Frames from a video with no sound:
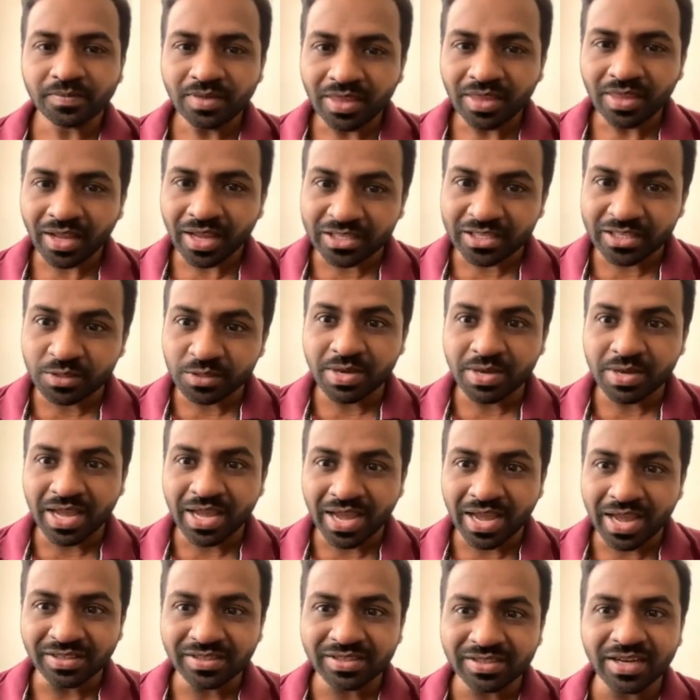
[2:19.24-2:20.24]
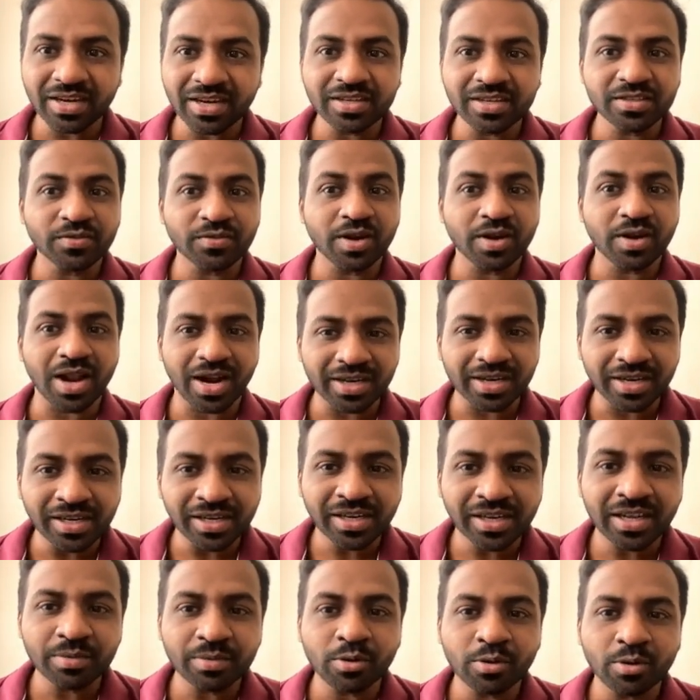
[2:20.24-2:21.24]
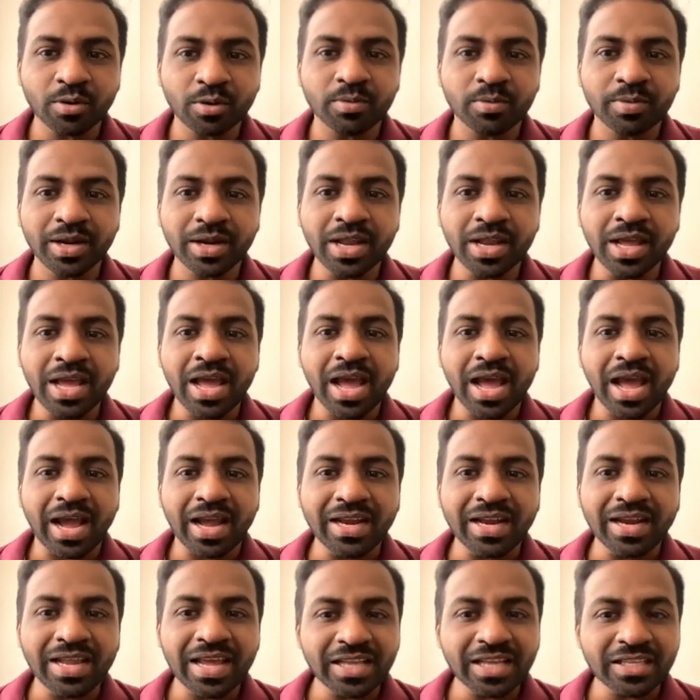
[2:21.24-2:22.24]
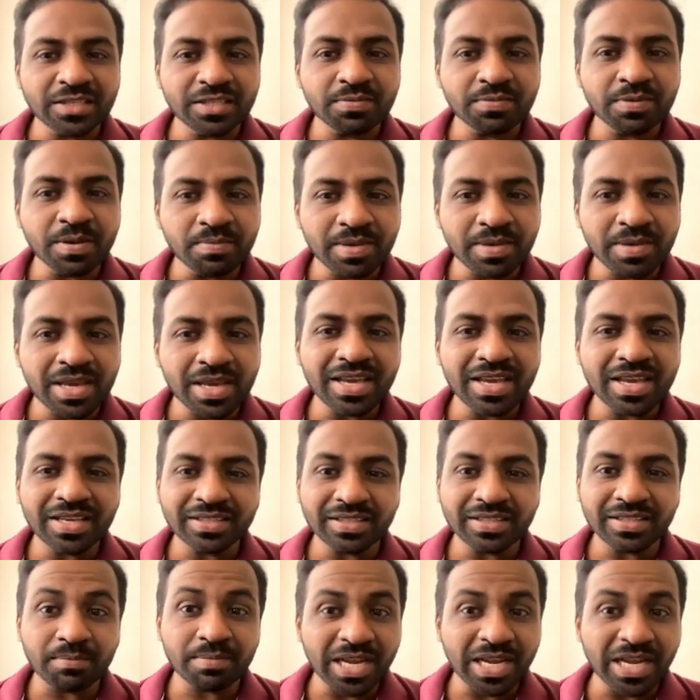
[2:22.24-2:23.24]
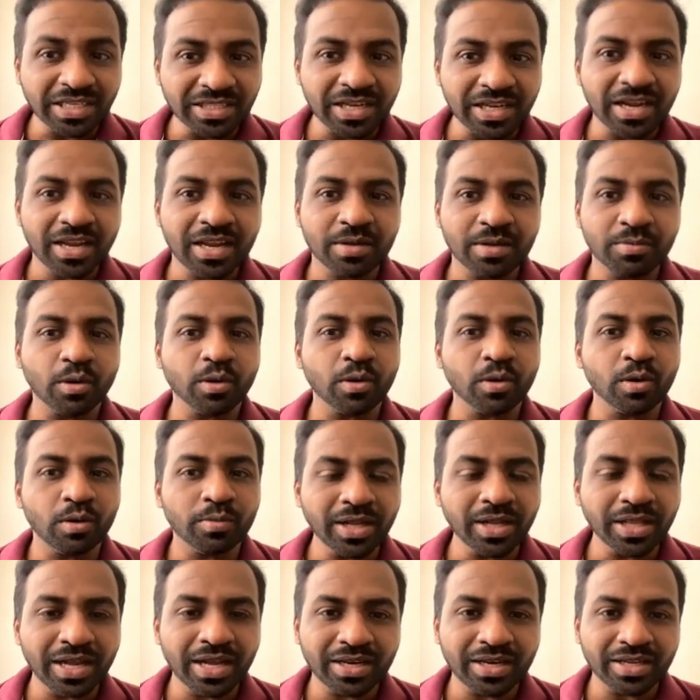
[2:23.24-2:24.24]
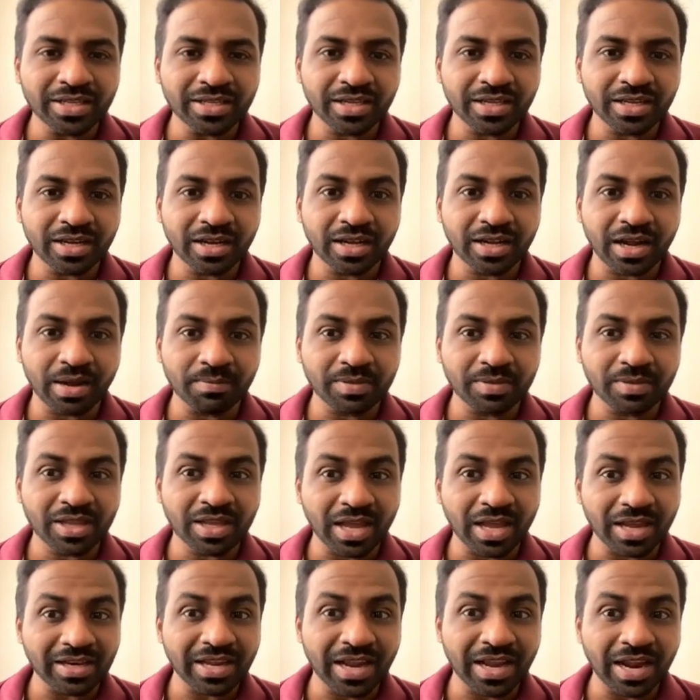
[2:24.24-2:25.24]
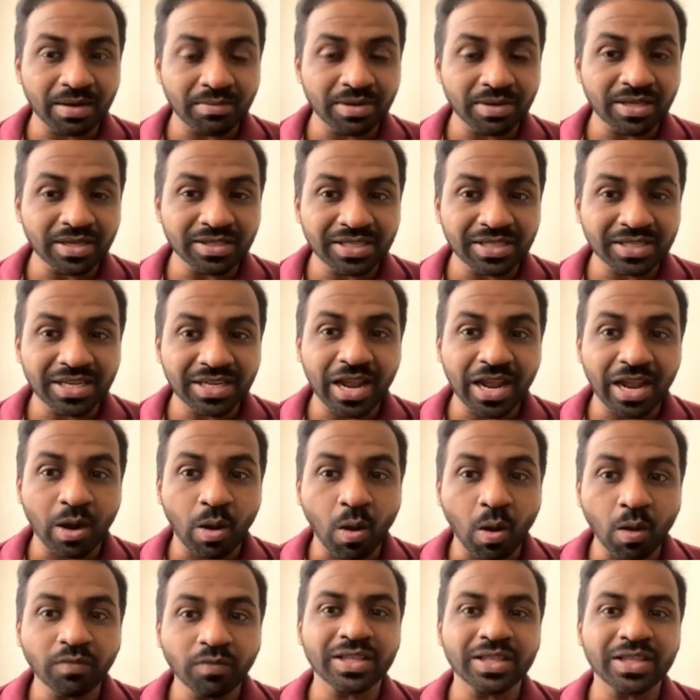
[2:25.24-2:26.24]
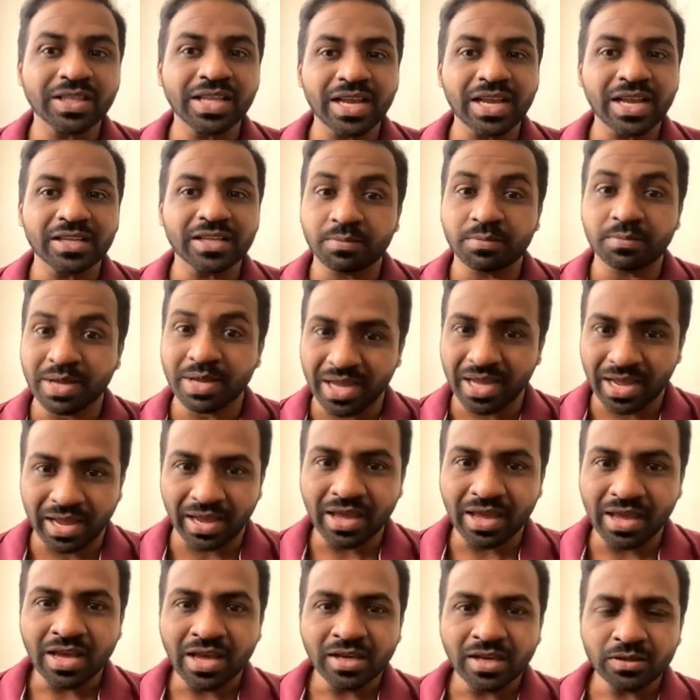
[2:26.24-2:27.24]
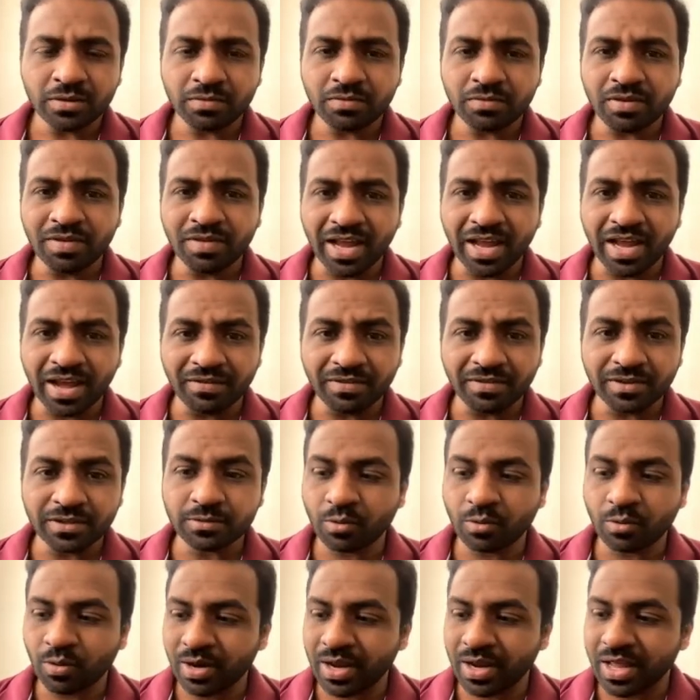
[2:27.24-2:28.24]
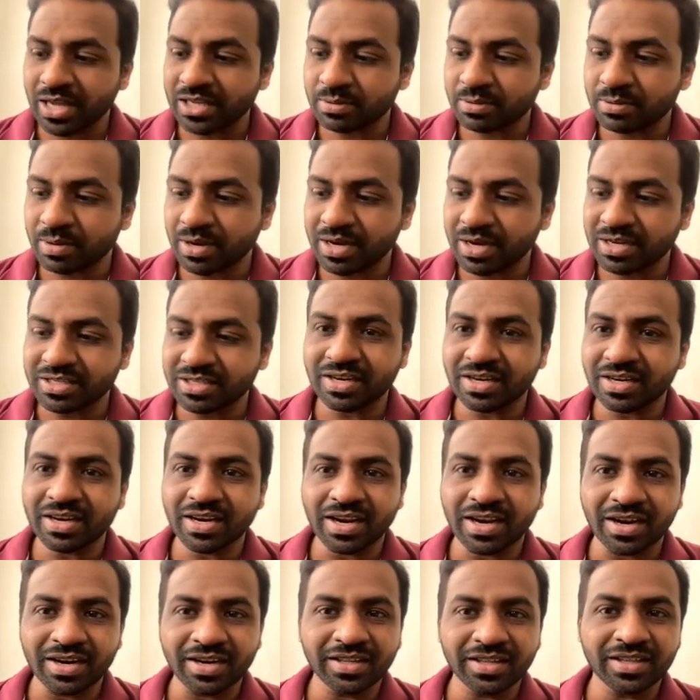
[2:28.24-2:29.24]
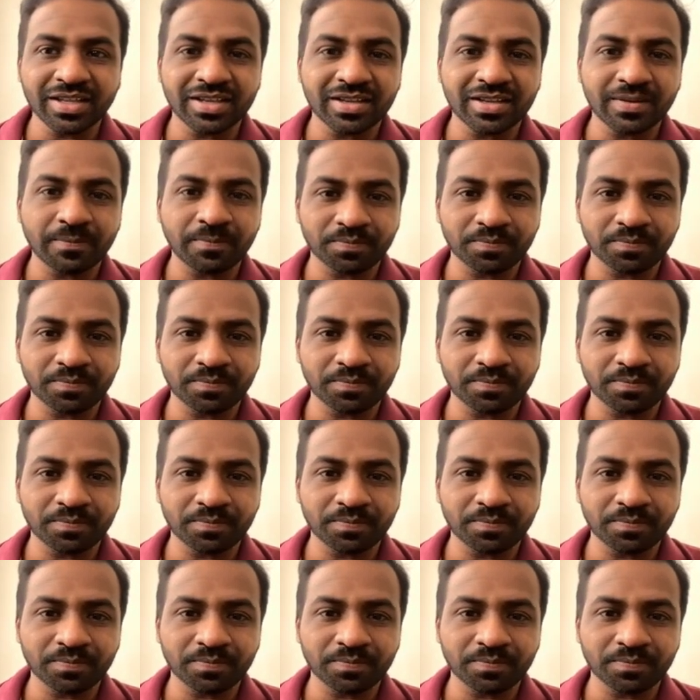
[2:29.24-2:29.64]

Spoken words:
HbA stands for adult hemoglobin, and HbB is a beta hemoglobin that can be seen along with the HbA. So we will have a small explanation regarding the